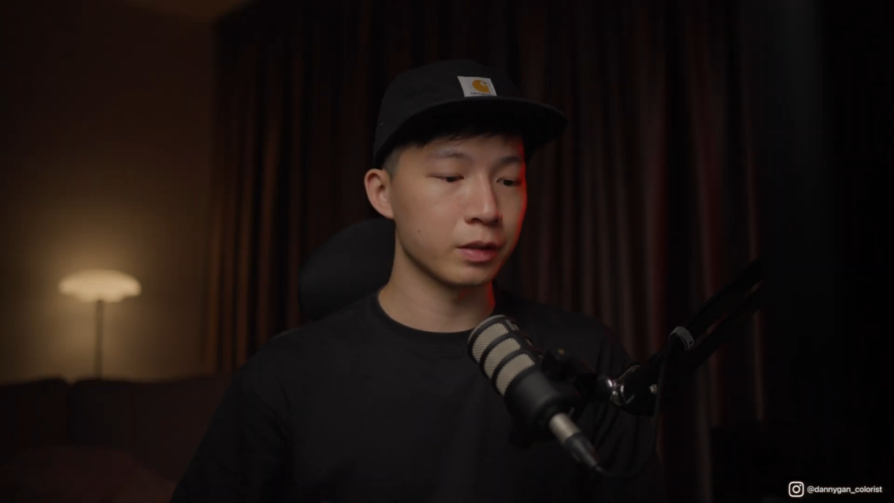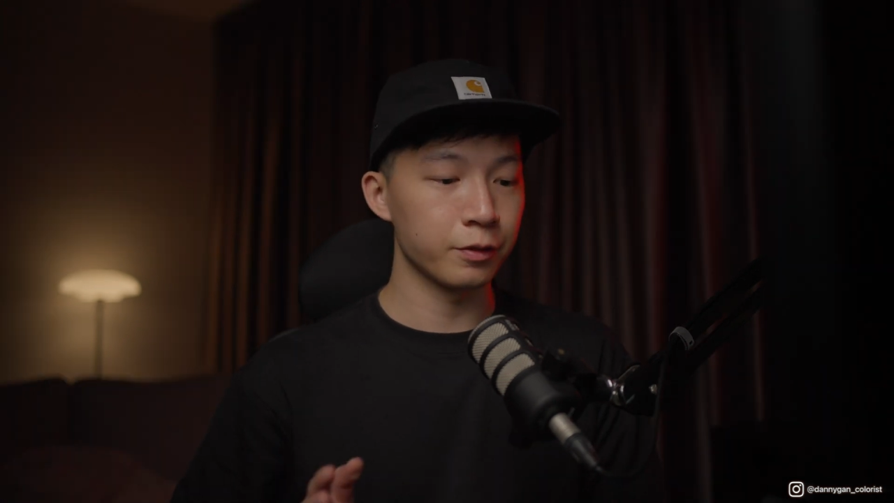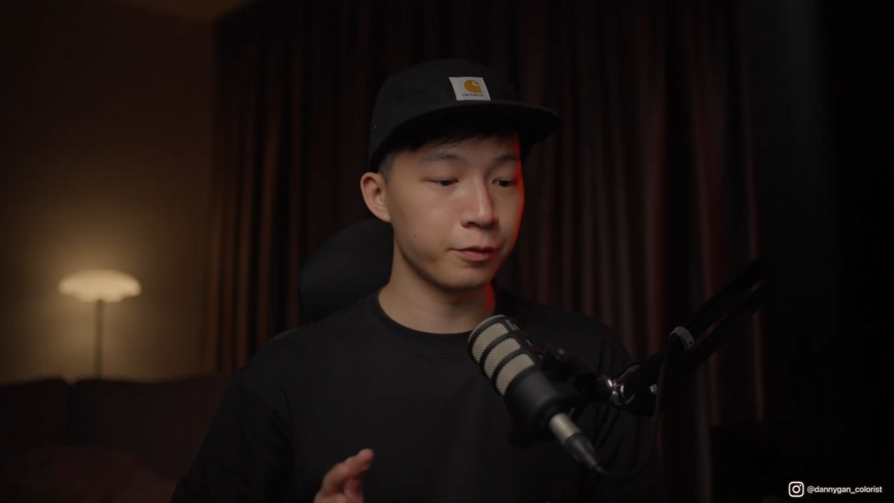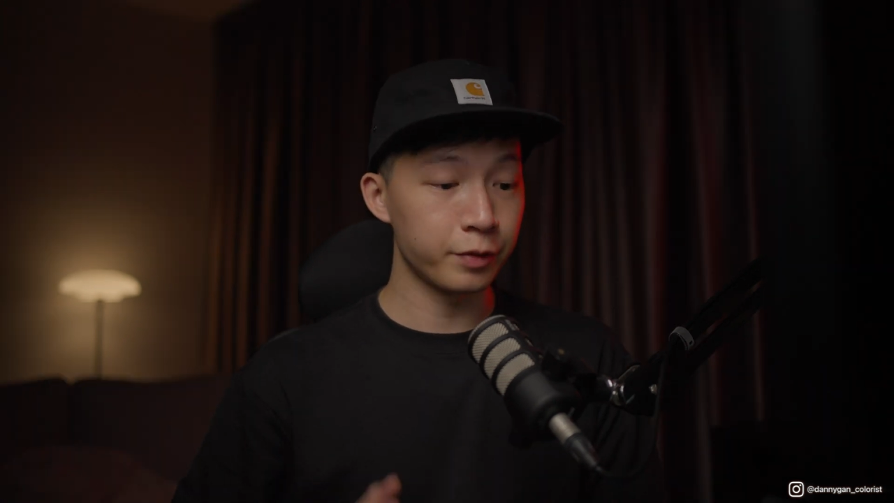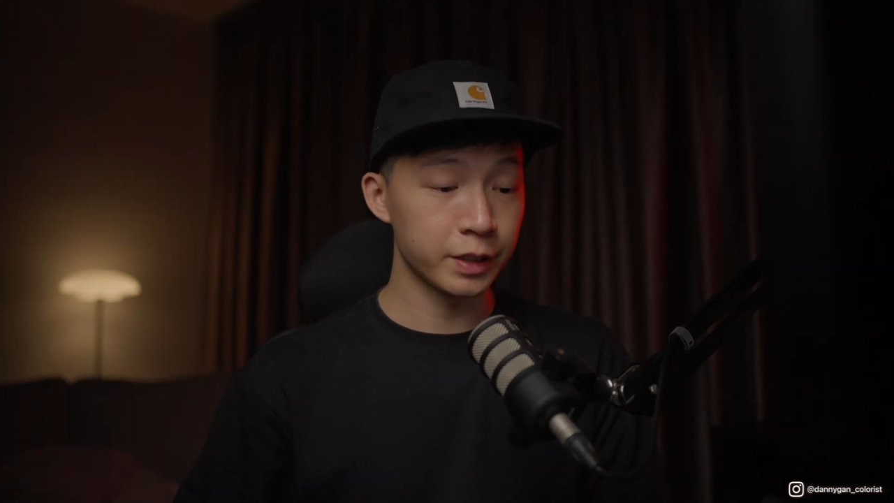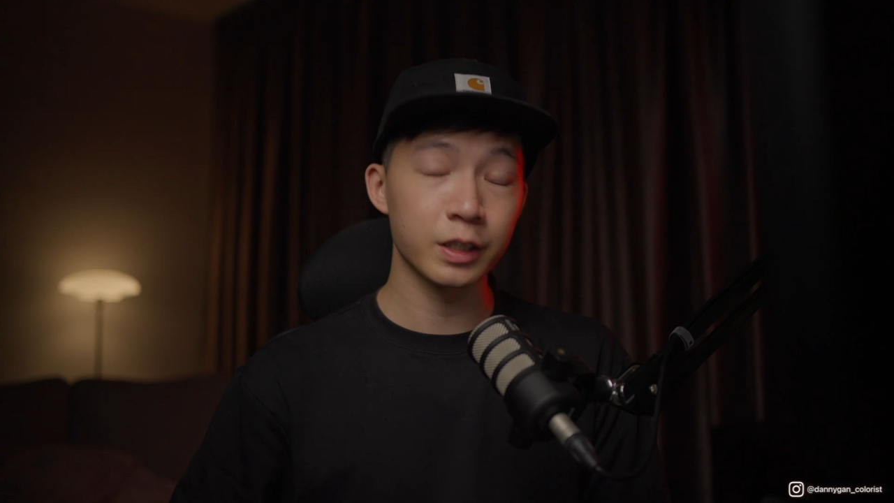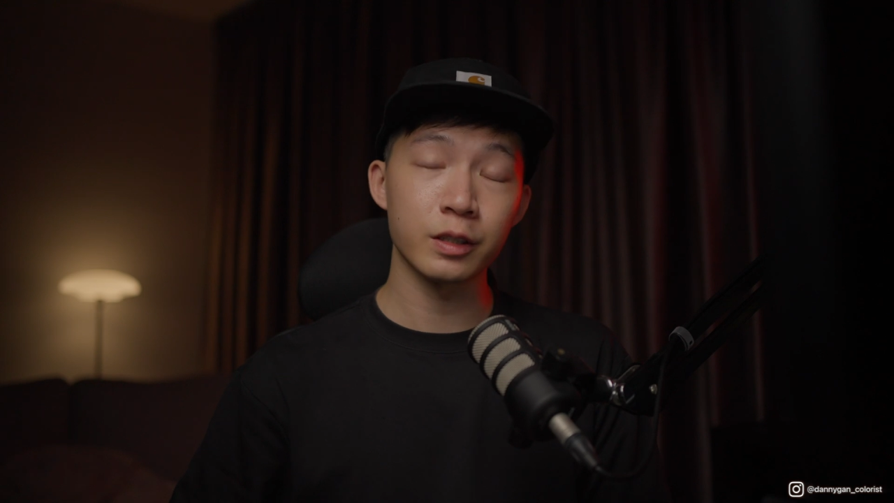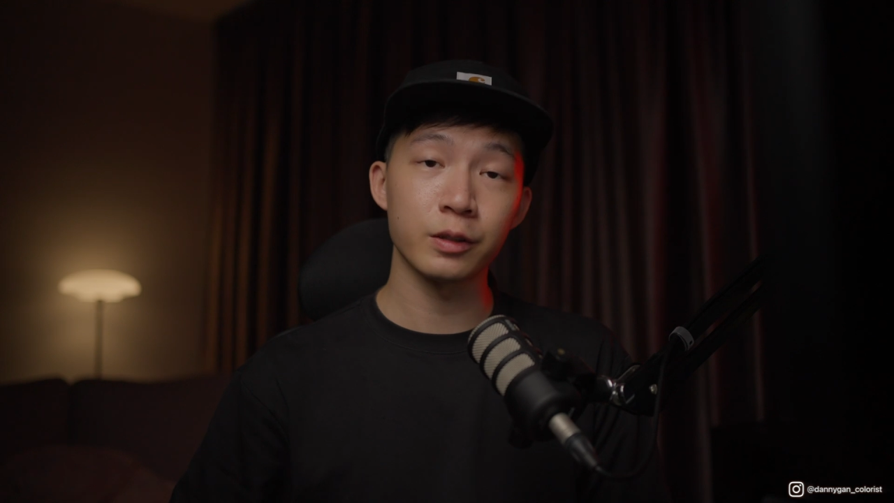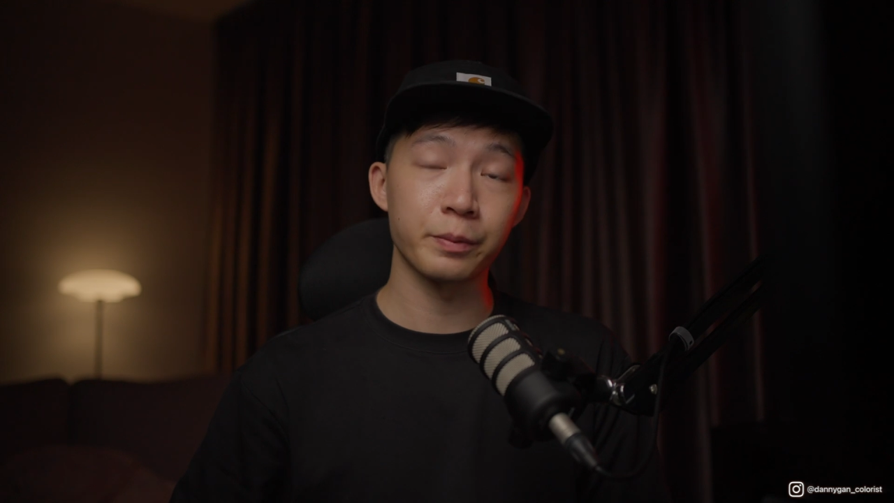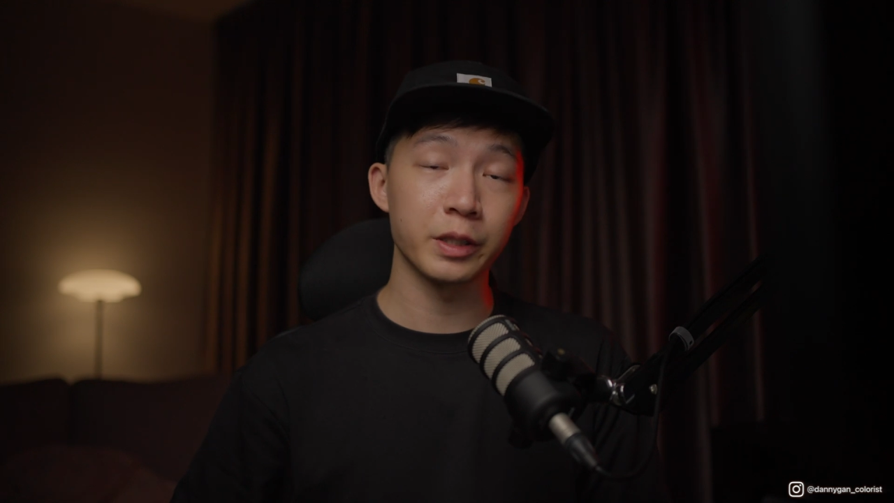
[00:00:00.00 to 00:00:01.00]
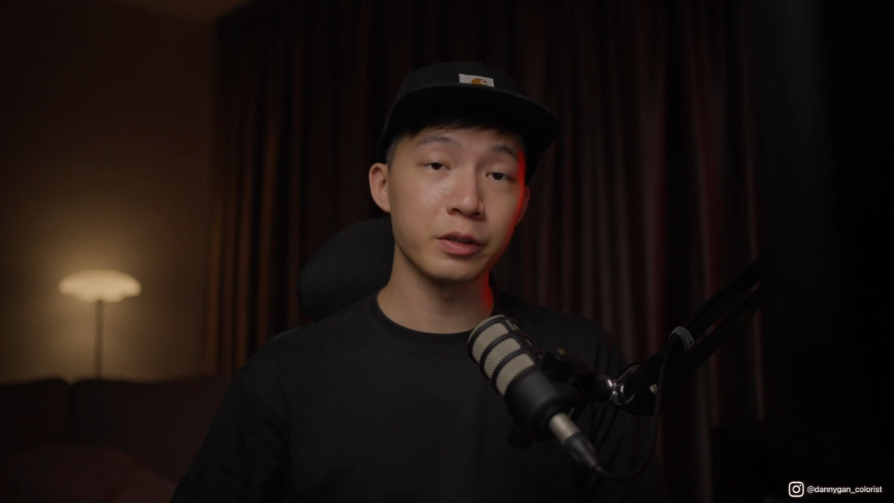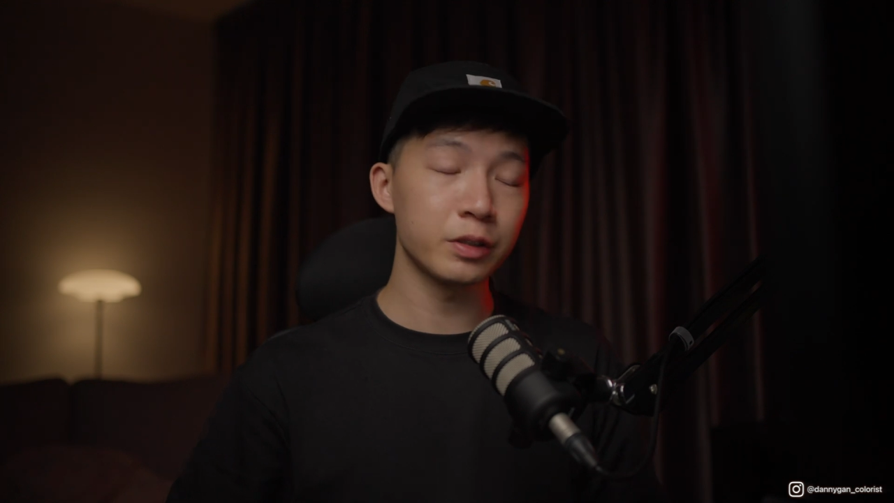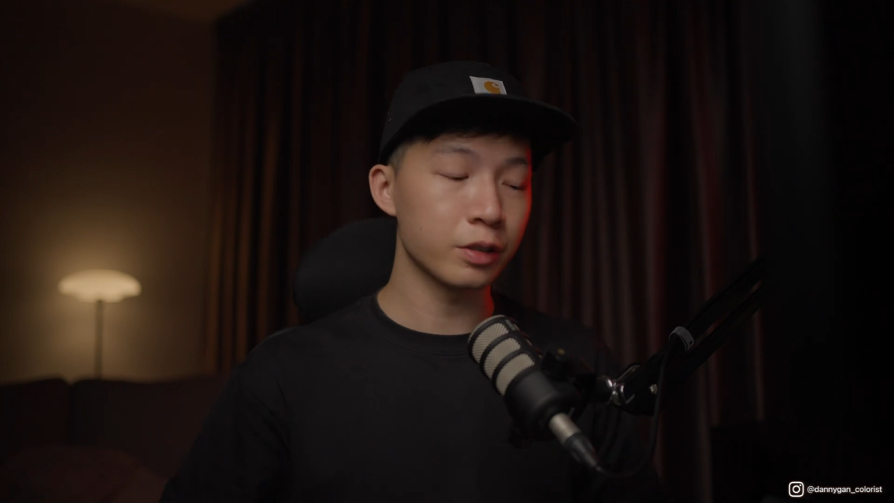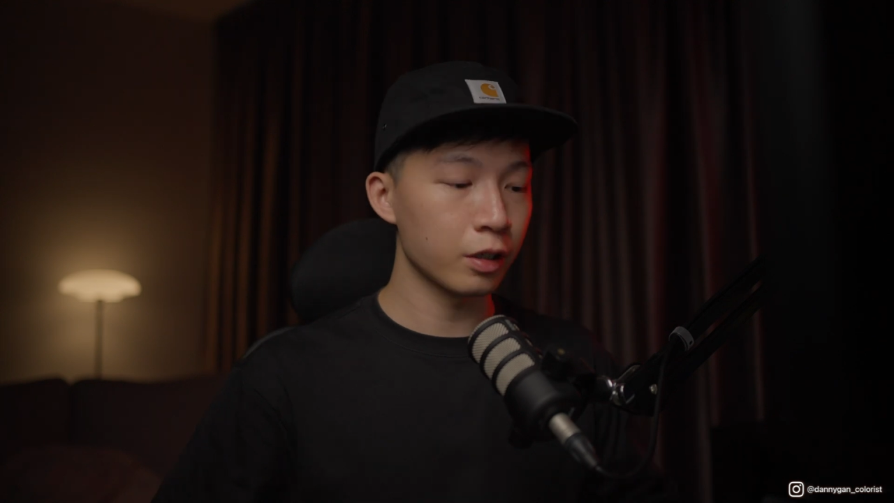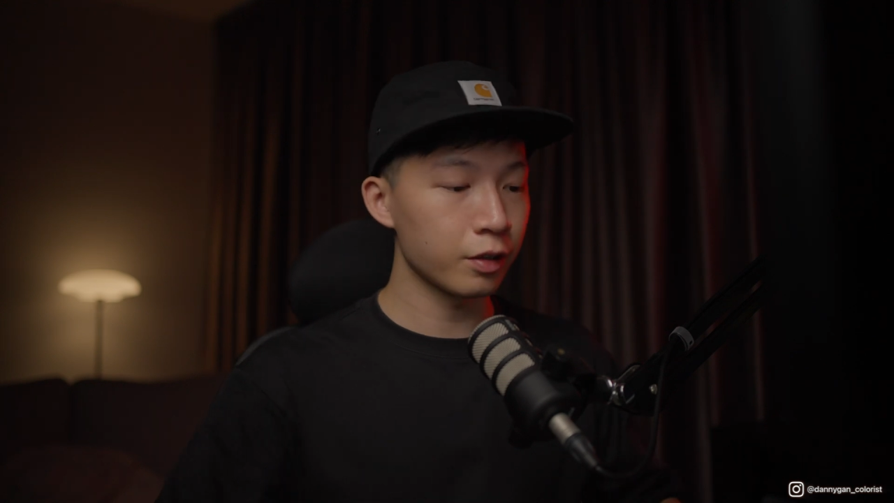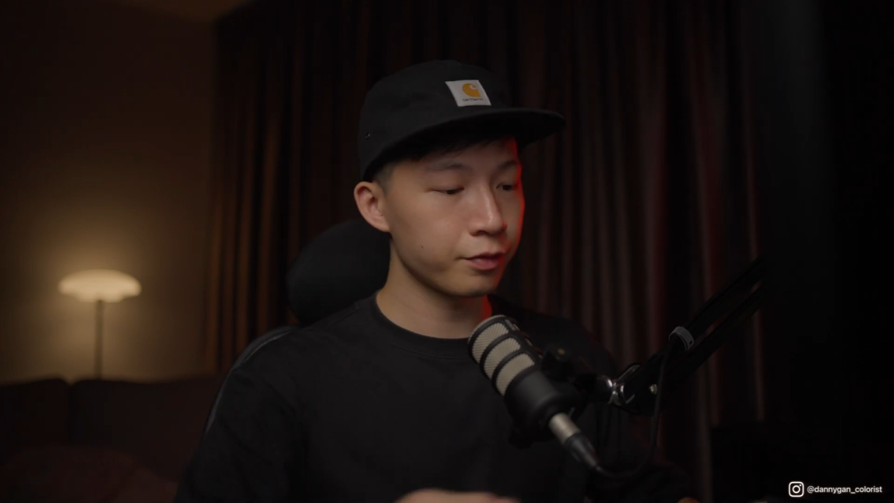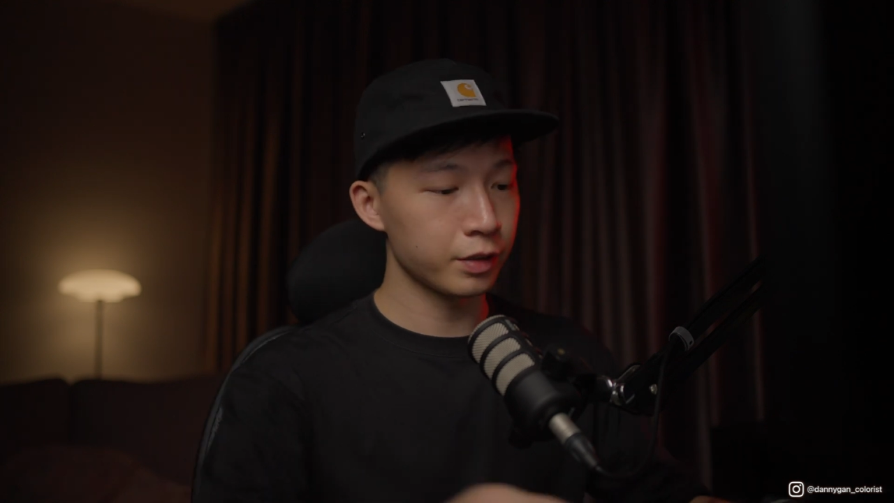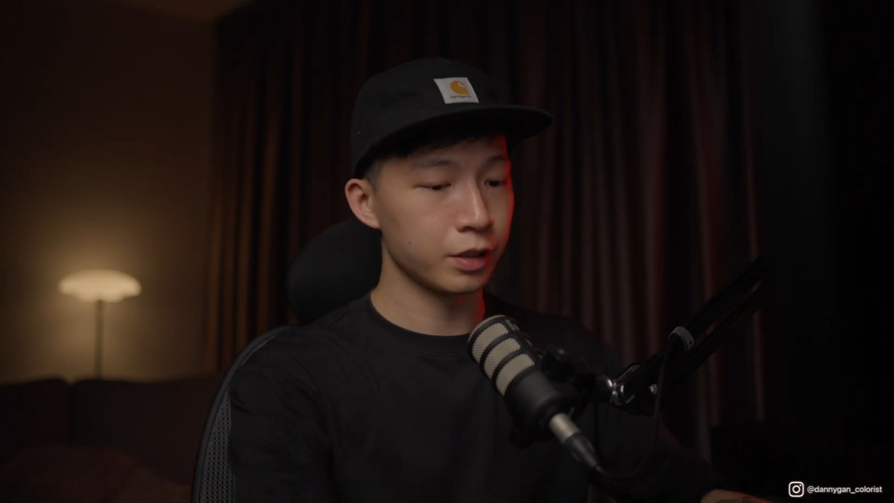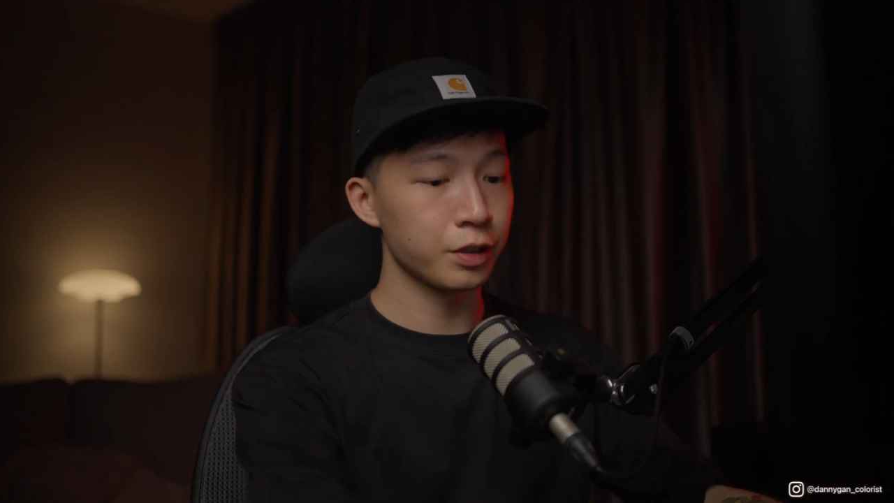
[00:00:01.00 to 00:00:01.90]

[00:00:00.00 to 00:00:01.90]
the physical appearance of the